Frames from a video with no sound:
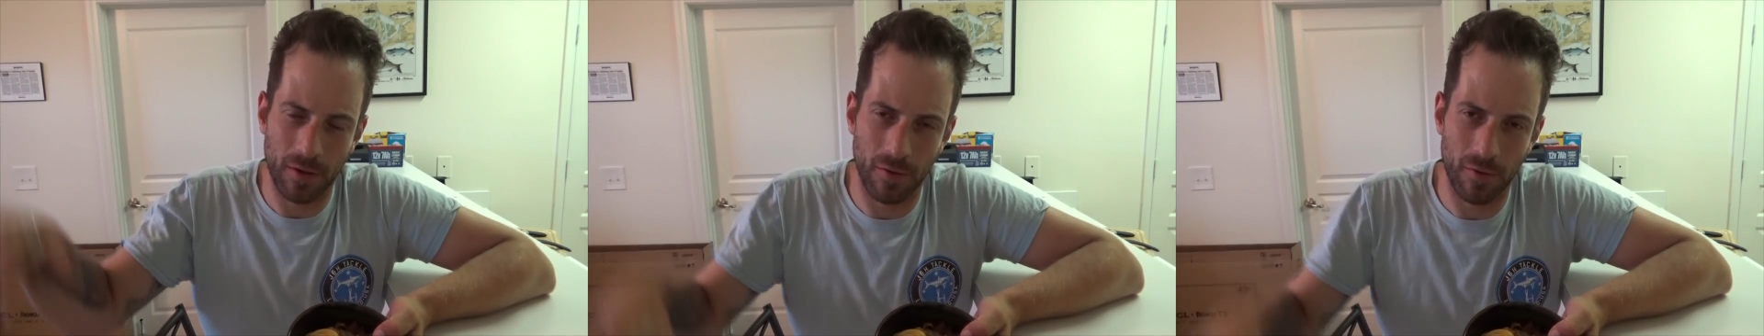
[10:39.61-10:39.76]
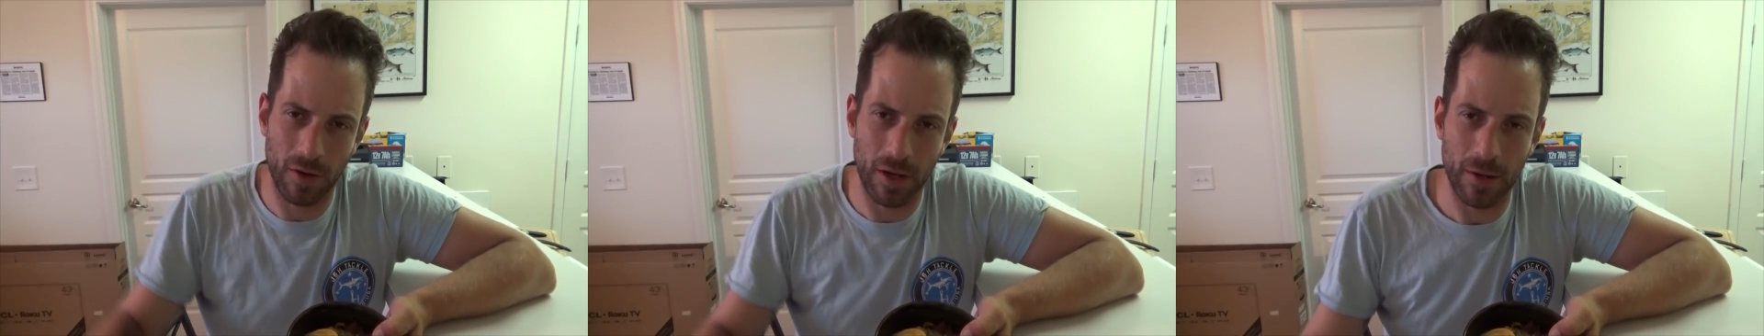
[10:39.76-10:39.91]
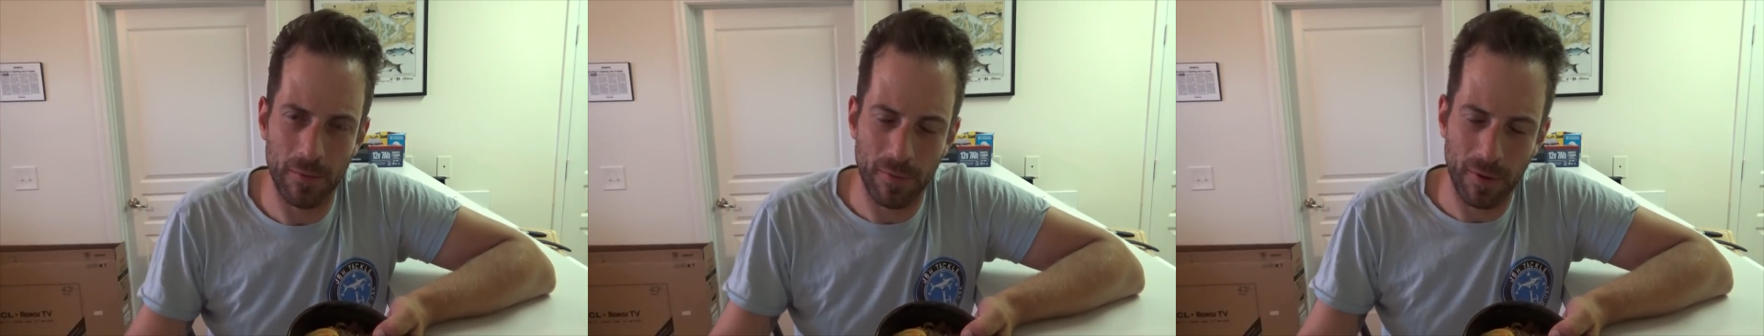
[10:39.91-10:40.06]

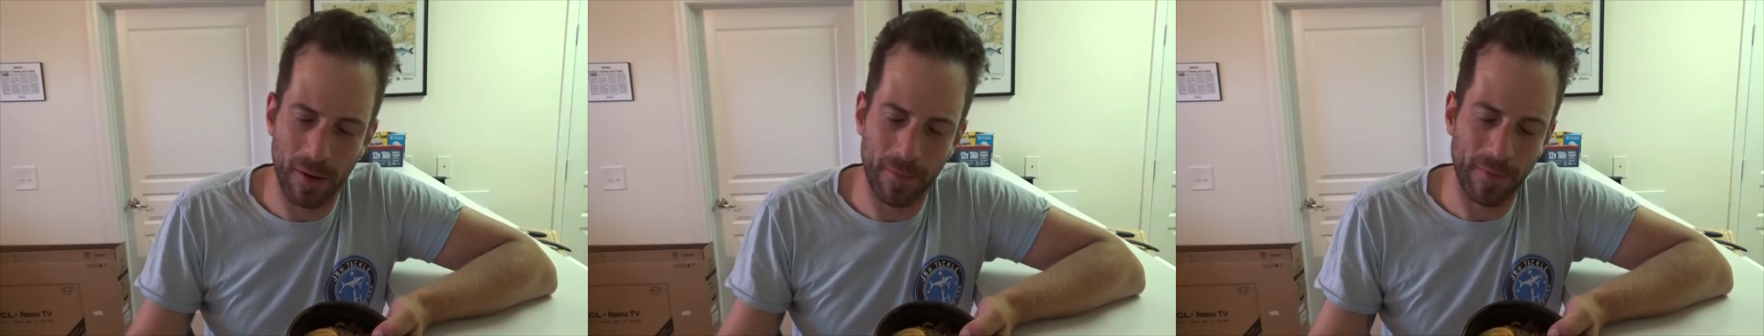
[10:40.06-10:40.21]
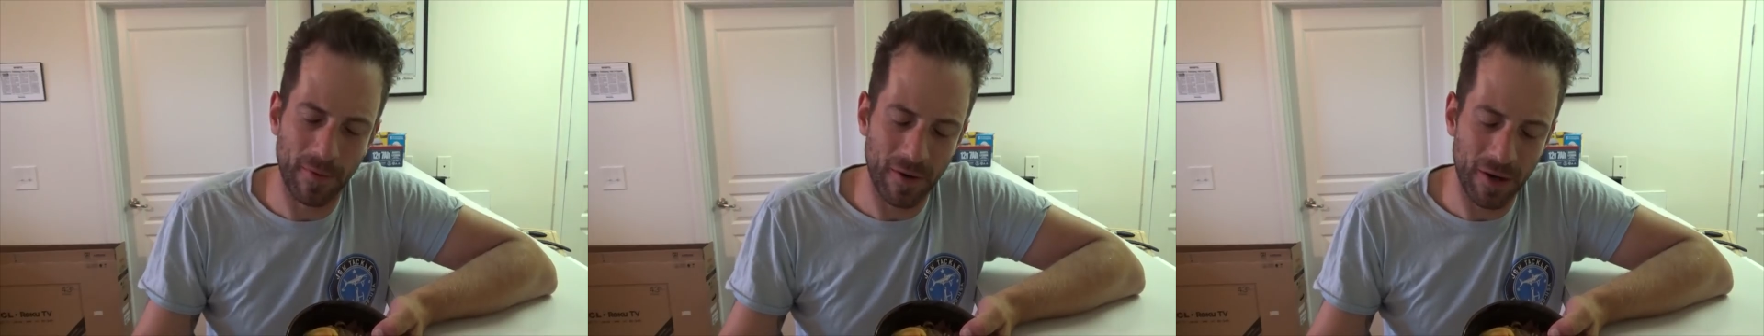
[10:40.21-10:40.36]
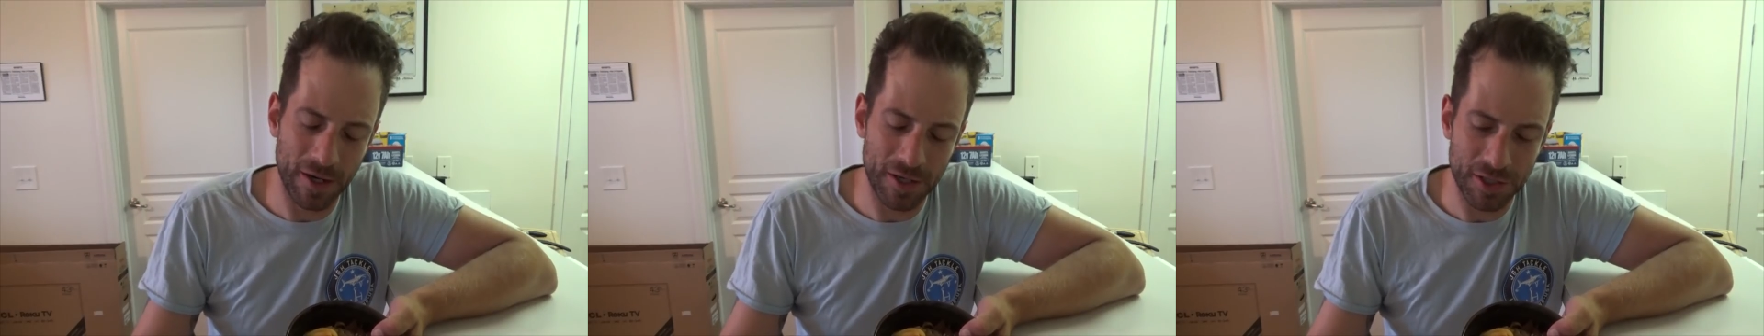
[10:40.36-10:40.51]
Korean
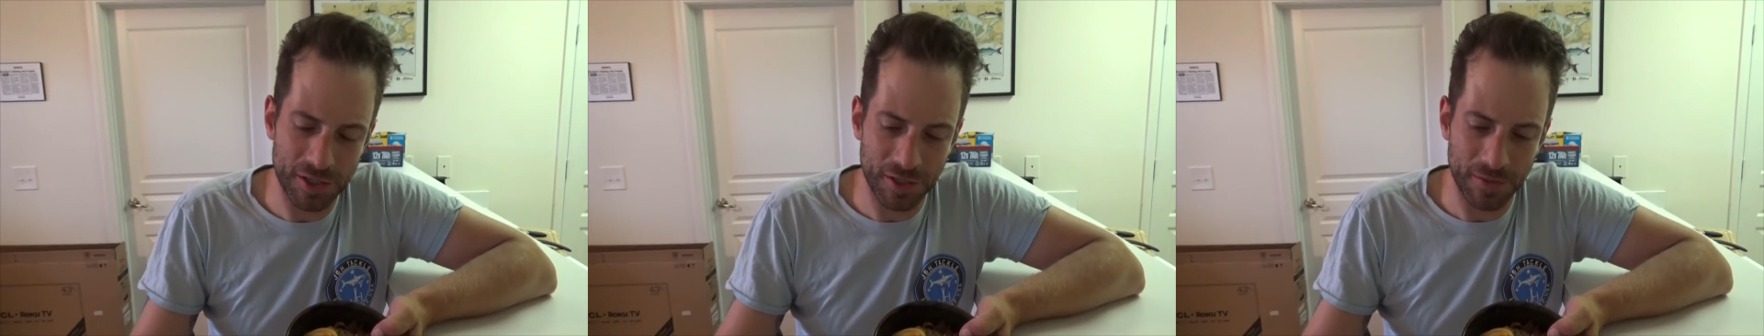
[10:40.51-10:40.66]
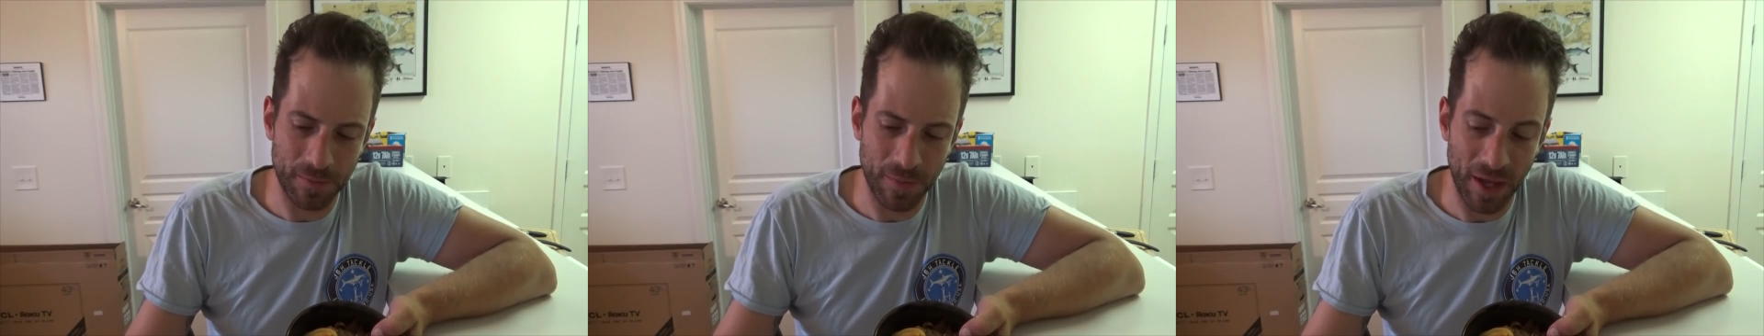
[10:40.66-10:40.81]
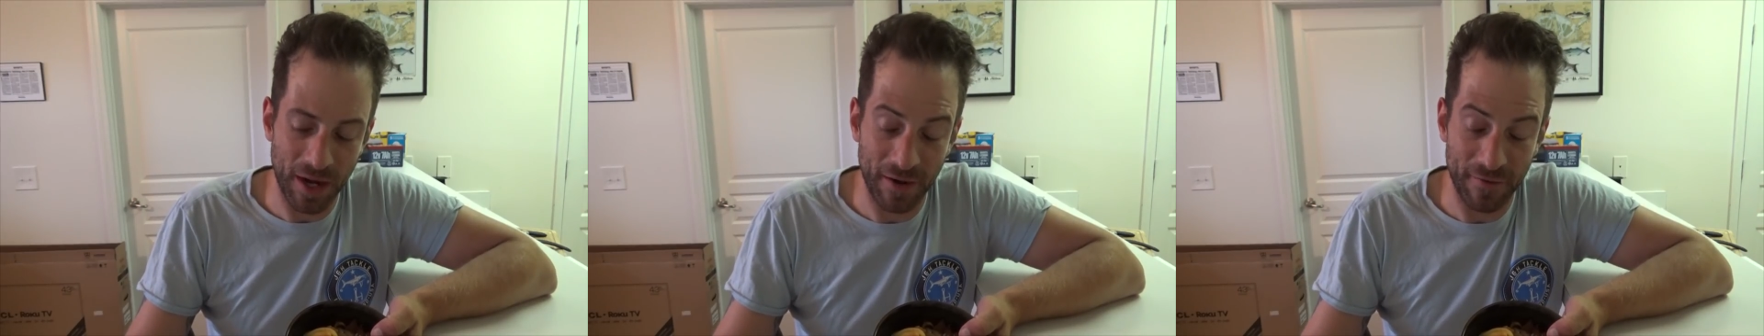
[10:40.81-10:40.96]

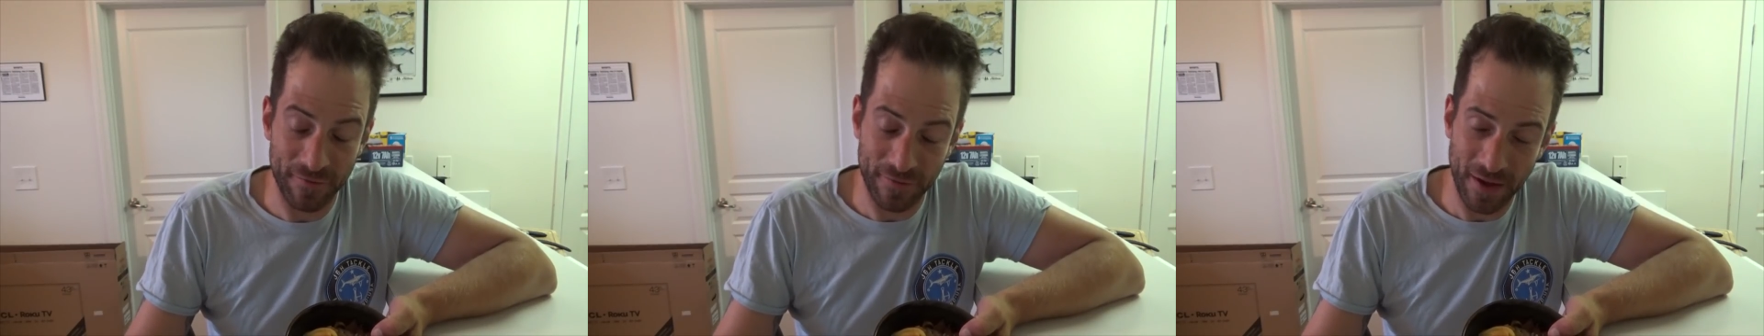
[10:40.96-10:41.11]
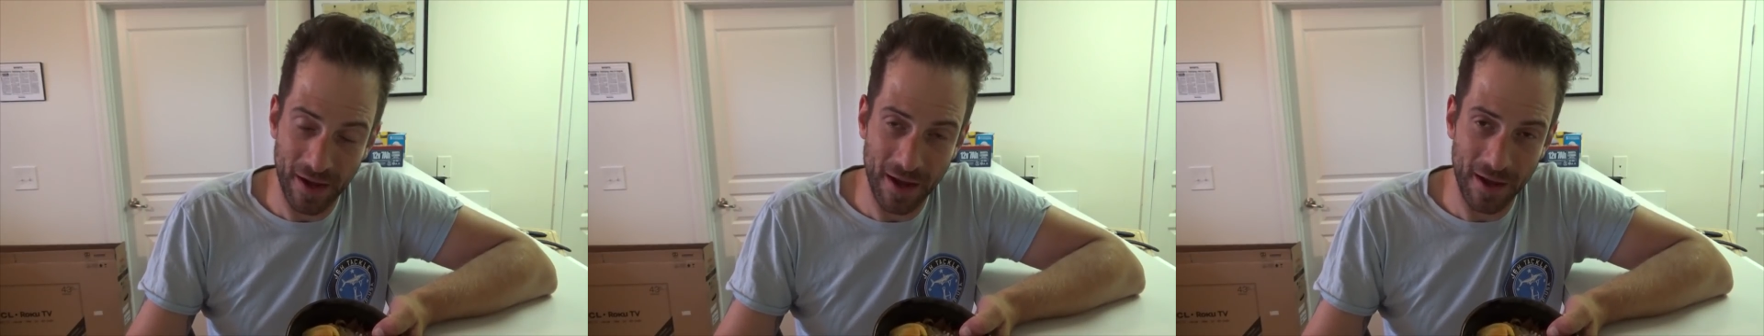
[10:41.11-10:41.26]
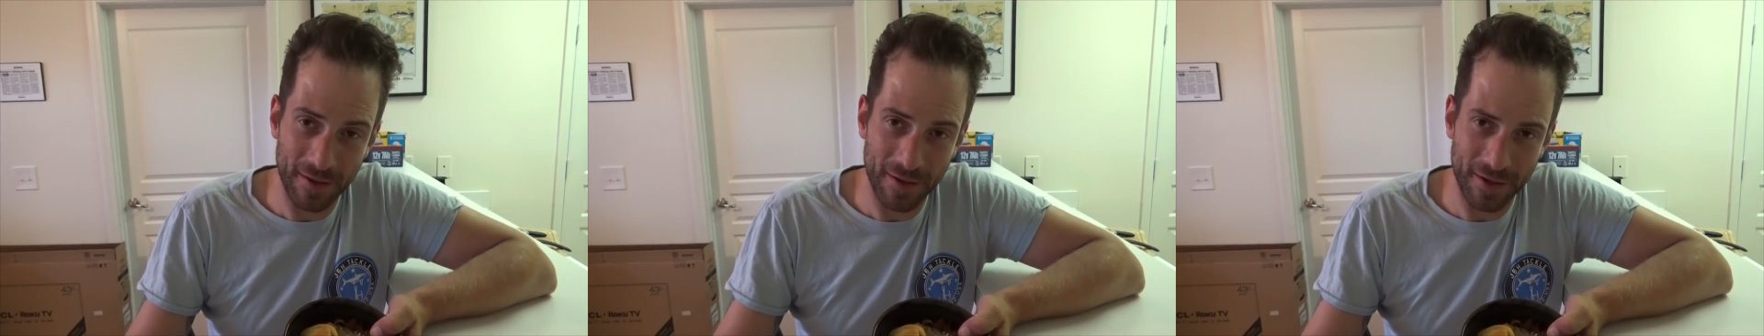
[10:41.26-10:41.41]
preparation that I
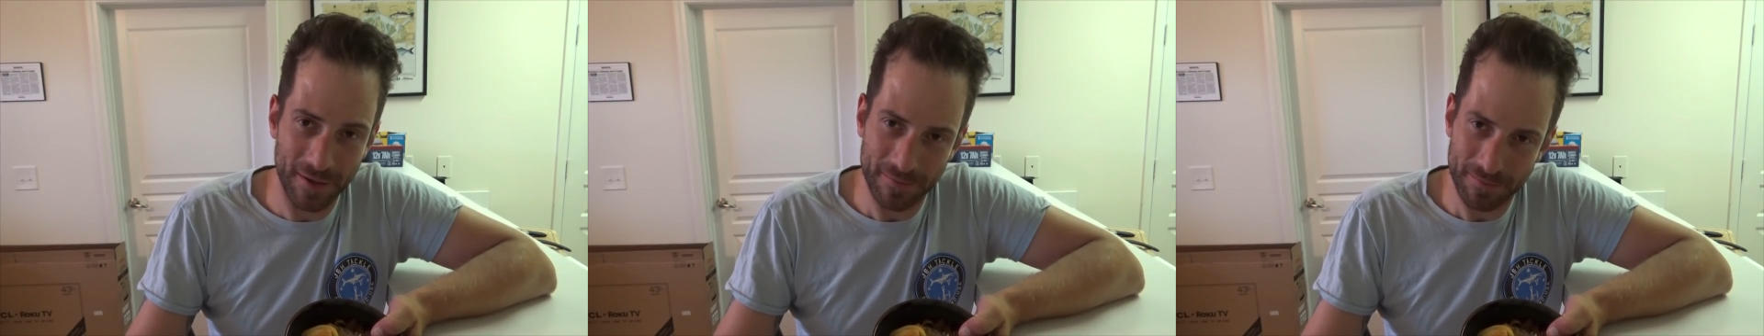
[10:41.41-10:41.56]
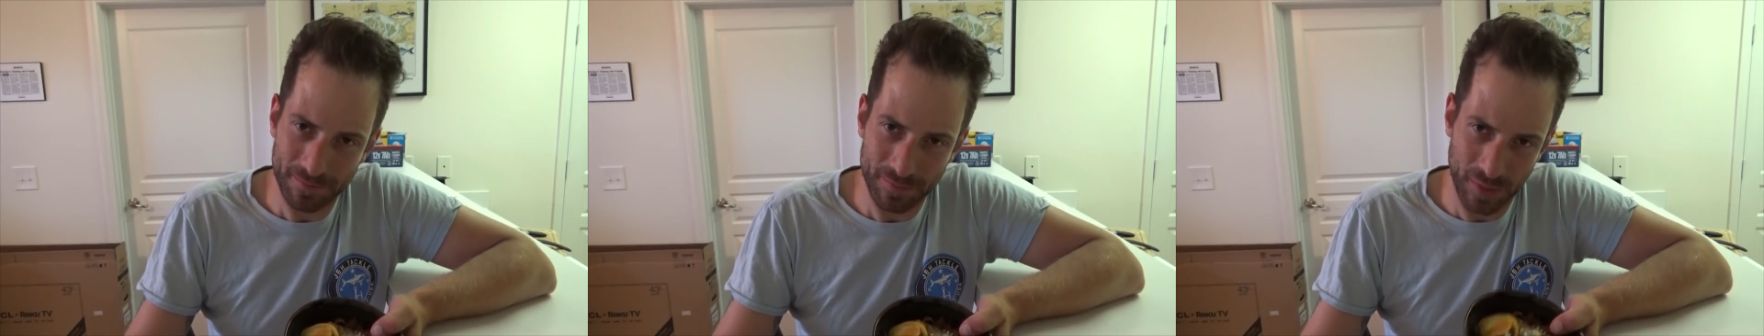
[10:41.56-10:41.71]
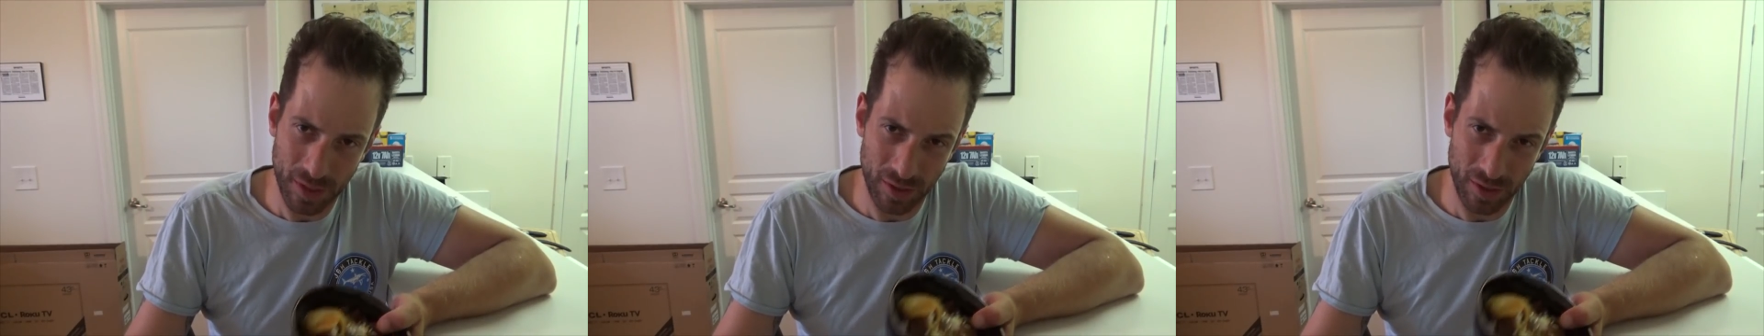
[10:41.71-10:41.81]
found and,